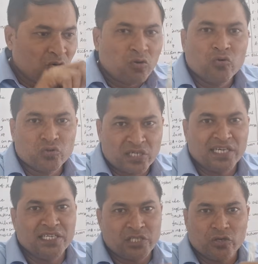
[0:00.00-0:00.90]
closed
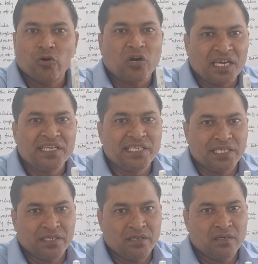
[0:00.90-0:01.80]
condition, lock and
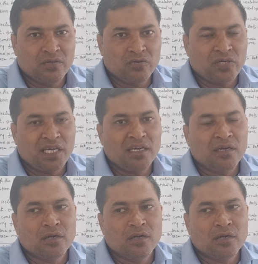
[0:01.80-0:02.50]
key. Okay.